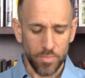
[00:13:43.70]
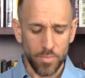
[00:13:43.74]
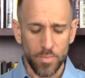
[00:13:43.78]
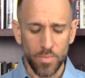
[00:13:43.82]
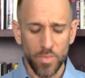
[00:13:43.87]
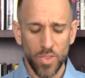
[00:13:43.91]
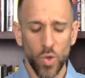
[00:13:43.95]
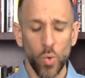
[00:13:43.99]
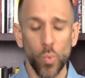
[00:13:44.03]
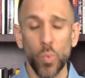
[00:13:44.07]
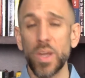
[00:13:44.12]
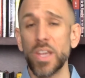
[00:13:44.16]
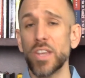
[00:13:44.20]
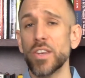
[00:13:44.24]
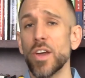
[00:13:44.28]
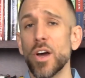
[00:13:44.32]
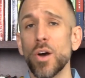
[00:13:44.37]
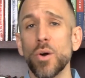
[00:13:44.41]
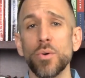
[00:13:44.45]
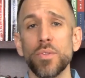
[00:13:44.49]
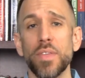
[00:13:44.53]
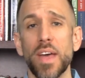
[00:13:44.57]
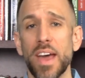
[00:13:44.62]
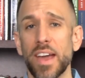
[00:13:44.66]
We
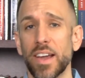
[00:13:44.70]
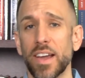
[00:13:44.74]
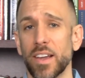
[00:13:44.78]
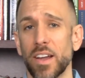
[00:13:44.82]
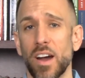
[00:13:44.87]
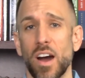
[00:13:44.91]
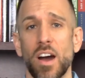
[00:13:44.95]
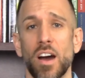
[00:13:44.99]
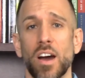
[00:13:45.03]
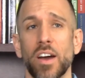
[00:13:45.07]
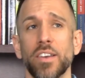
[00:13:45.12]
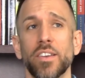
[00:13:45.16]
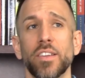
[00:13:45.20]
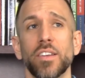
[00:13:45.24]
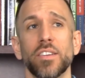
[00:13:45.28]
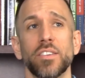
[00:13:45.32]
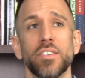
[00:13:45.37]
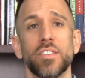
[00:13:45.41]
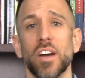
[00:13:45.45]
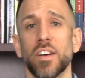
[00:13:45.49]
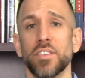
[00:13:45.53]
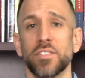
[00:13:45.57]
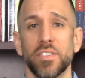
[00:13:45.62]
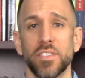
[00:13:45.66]
know that God
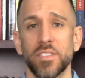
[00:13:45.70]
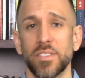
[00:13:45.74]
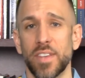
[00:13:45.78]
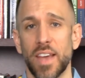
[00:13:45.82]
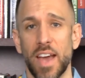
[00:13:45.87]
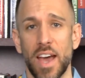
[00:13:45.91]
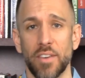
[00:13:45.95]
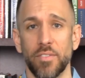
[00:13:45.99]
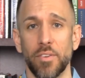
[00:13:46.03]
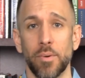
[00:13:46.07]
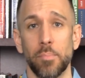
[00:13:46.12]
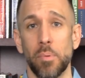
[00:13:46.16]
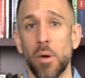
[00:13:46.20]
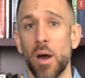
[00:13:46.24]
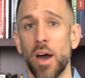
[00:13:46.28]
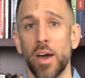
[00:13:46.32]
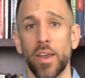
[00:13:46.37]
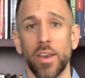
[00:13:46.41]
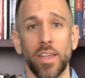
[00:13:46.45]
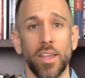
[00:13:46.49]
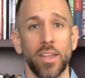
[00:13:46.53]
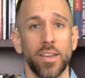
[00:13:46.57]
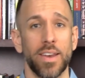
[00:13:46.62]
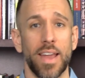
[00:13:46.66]
doesn't have a
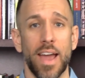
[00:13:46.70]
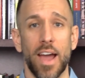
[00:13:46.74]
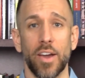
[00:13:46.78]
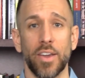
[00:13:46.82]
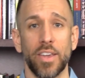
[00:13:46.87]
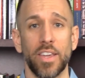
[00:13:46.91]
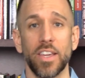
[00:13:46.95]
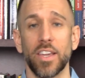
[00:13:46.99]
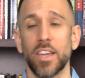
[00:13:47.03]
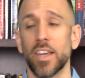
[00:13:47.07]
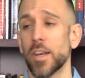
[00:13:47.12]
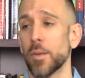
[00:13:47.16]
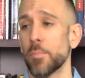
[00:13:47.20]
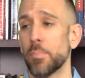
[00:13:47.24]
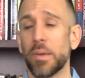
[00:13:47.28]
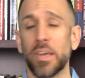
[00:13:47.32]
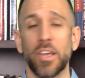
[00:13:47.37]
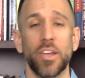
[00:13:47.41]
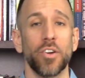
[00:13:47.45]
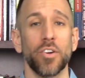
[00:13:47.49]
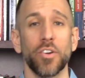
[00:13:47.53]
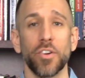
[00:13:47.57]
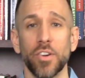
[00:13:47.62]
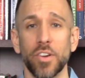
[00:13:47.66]
body. Now, he can
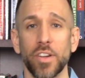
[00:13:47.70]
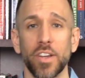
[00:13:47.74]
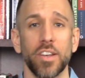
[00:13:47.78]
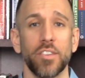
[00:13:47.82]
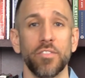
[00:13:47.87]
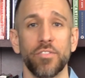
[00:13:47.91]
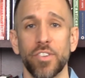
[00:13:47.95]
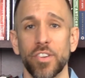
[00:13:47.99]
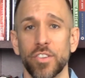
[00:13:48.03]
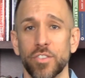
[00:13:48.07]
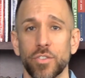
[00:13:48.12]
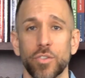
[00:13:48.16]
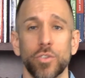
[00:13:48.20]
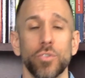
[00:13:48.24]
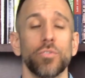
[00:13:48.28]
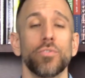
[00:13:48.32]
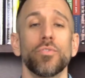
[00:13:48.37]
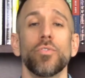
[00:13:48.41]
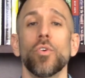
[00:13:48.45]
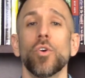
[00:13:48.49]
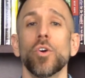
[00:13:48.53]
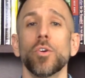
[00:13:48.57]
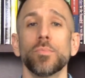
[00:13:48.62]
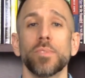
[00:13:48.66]
appear in a physical
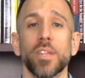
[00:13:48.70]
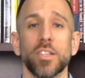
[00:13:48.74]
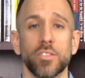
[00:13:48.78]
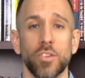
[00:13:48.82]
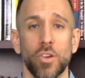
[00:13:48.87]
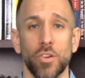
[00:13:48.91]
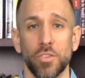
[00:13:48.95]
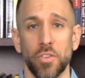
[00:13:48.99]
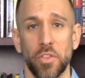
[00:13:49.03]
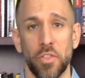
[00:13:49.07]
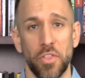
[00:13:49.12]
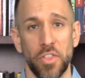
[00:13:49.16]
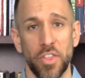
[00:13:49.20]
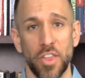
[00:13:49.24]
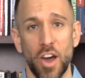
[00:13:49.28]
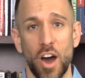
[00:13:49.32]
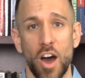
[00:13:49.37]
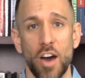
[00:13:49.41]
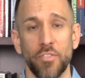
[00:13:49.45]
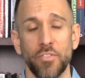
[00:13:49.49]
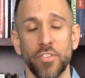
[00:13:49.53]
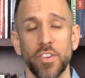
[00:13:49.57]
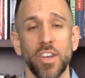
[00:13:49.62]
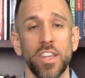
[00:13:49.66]
form. That's called a
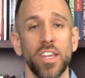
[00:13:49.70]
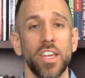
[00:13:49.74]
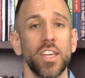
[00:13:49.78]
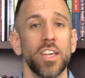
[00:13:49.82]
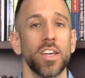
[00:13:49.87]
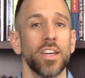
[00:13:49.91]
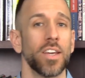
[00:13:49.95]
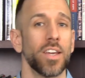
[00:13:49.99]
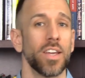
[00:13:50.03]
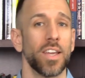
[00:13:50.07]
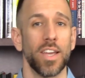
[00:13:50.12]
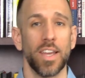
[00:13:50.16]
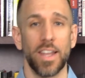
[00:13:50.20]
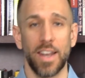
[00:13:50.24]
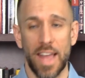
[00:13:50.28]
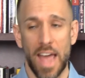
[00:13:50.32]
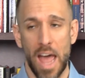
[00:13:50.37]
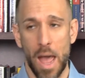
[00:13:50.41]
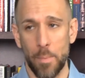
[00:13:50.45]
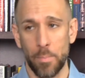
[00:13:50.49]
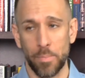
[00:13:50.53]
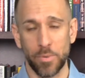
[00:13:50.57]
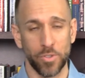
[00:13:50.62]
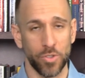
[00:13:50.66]
theophany, and it
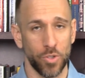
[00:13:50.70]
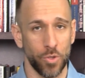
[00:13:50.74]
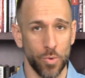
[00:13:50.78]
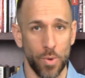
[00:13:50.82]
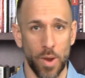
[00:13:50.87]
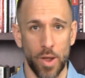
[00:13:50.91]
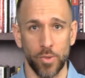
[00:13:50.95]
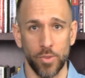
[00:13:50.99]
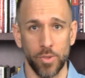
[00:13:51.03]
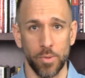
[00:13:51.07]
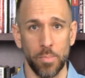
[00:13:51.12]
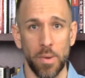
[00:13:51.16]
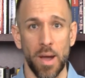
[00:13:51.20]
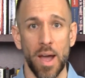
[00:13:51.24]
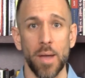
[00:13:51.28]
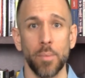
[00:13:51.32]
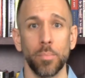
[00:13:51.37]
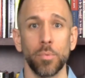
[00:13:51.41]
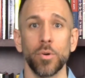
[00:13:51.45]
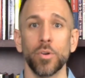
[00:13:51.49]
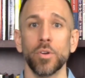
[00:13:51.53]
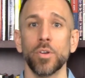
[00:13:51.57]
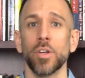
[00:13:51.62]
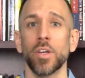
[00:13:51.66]
happens throughout the
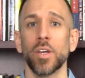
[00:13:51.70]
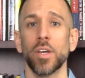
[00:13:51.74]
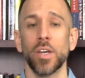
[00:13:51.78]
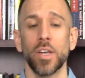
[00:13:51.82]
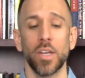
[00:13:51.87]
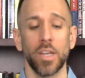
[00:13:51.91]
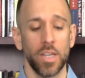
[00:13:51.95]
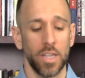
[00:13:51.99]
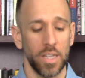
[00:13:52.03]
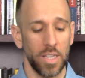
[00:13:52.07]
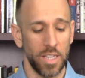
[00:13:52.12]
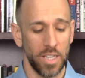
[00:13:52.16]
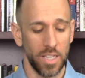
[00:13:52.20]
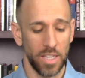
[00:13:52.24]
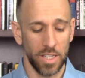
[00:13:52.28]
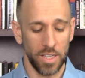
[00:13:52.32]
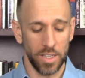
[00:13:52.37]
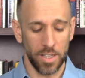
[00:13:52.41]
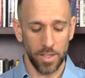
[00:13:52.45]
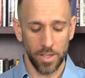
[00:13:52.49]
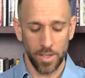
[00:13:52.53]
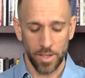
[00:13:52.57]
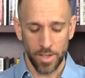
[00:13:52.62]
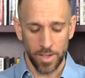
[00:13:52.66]
Bible.
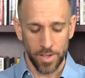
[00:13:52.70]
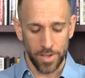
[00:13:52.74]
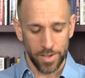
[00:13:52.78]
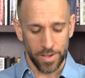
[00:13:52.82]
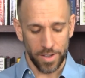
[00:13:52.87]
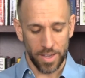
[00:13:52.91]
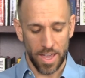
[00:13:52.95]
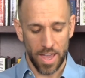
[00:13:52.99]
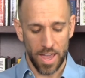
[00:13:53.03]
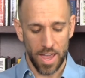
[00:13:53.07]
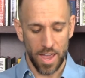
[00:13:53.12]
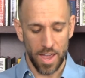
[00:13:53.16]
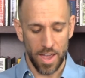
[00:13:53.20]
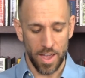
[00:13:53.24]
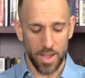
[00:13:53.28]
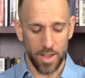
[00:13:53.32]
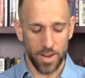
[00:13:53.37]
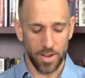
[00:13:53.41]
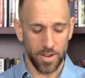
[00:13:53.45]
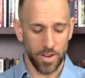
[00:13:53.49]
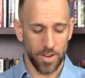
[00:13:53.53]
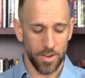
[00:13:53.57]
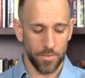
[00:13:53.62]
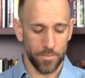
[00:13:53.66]
He
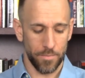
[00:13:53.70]
can